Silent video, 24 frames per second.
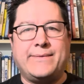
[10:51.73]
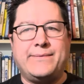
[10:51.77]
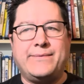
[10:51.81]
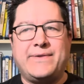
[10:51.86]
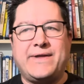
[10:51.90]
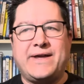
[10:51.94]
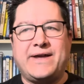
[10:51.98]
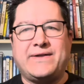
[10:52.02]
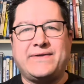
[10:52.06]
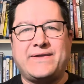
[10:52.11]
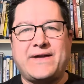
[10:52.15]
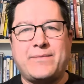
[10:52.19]

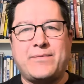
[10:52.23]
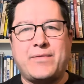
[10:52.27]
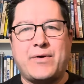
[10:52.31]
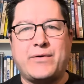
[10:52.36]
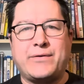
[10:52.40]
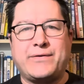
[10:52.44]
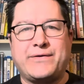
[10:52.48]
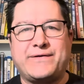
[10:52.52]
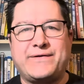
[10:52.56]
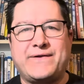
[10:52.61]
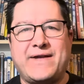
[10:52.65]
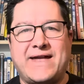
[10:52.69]
They
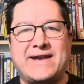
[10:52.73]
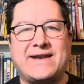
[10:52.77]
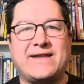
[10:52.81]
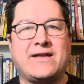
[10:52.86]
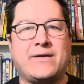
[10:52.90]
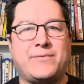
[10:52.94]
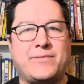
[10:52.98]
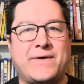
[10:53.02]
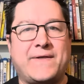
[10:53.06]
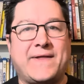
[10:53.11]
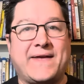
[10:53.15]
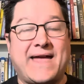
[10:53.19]
both ended
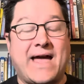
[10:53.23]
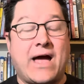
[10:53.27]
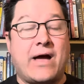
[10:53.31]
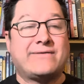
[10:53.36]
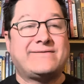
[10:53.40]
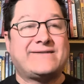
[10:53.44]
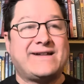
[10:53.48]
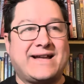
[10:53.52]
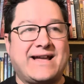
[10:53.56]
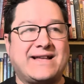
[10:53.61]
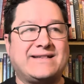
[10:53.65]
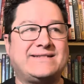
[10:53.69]
up on the couch,
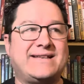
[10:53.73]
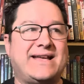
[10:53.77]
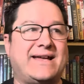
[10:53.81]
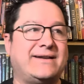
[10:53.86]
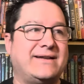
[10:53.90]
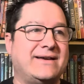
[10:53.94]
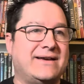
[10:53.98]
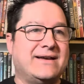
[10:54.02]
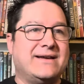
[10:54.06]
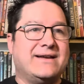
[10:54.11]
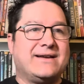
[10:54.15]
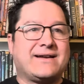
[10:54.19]
like I said,
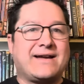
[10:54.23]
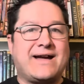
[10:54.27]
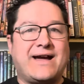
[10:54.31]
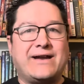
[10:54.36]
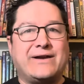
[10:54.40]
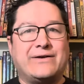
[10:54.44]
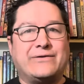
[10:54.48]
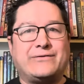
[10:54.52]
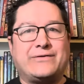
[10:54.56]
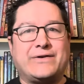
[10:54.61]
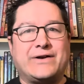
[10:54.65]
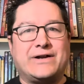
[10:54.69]
kind
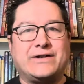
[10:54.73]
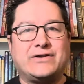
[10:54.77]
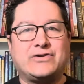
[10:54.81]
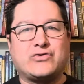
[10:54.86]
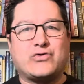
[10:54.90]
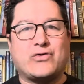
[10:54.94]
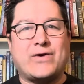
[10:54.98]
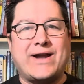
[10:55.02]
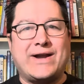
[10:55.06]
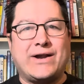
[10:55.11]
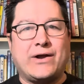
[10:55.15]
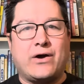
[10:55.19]
of
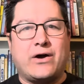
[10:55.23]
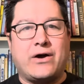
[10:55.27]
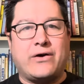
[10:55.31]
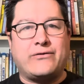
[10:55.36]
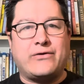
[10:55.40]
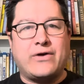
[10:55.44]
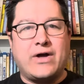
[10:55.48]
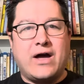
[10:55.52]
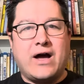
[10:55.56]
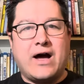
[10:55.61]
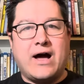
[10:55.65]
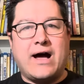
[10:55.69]
trading off
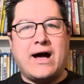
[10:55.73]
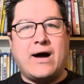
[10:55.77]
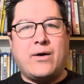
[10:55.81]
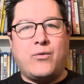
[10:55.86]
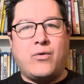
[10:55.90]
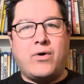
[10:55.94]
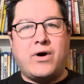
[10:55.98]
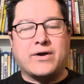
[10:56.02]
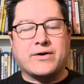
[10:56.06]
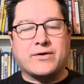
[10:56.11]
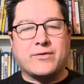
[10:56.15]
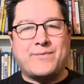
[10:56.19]
hot
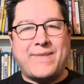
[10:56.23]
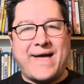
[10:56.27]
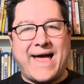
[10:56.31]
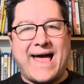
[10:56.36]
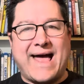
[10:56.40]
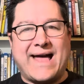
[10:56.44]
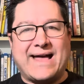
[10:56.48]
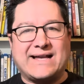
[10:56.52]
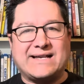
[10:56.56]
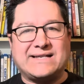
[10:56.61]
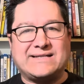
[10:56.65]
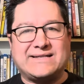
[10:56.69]
water
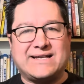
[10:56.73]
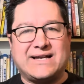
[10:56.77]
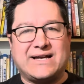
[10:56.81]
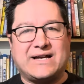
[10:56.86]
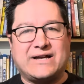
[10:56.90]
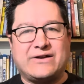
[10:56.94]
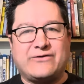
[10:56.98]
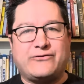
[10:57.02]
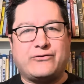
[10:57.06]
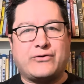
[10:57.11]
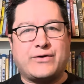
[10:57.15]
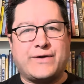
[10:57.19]
bags
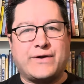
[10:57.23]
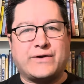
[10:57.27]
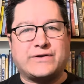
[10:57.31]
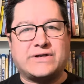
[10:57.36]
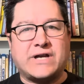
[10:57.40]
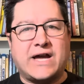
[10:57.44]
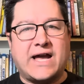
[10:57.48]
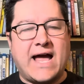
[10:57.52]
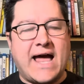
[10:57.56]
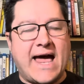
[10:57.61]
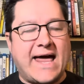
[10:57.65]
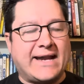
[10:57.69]
for their
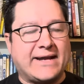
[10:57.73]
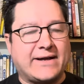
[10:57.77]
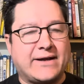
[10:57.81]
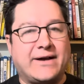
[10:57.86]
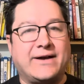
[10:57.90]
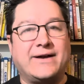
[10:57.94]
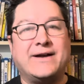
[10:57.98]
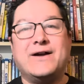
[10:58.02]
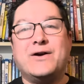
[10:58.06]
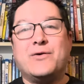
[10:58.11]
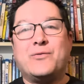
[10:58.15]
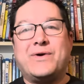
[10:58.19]

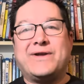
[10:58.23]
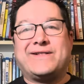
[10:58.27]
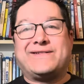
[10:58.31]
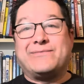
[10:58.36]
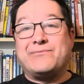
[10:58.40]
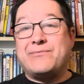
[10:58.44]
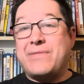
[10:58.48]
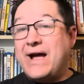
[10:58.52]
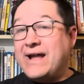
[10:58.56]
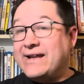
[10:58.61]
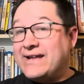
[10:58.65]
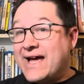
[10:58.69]
sciatica, which
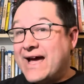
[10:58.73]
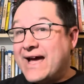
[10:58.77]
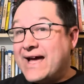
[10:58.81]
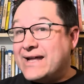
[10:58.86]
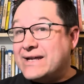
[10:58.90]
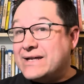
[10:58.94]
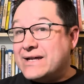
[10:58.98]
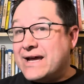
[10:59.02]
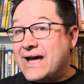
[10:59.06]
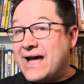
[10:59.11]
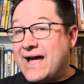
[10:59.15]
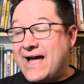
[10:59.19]
my
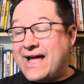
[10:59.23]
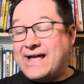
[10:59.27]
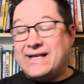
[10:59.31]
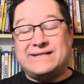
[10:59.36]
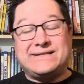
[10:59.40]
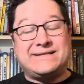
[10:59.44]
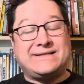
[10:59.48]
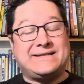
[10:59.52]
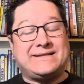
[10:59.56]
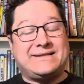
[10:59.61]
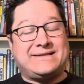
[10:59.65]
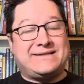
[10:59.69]
dad
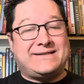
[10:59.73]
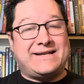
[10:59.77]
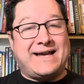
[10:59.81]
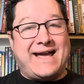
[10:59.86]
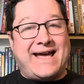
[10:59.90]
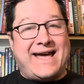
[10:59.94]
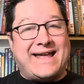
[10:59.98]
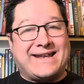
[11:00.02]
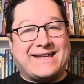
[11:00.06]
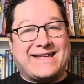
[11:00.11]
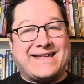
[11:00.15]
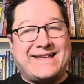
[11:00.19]
has
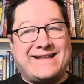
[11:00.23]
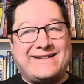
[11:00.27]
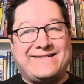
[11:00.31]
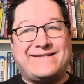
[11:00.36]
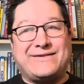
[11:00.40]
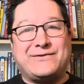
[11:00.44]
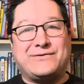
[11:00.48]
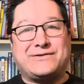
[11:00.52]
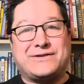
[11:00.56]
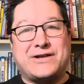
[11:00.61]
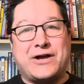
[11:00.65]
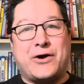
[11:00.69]
sciatica
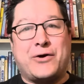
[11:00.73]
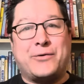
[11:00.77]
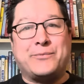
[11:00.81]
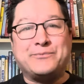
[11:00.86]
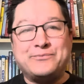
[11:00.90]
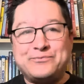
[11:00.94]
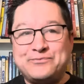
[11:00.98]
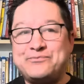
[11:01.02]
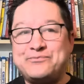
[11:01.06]
issues, so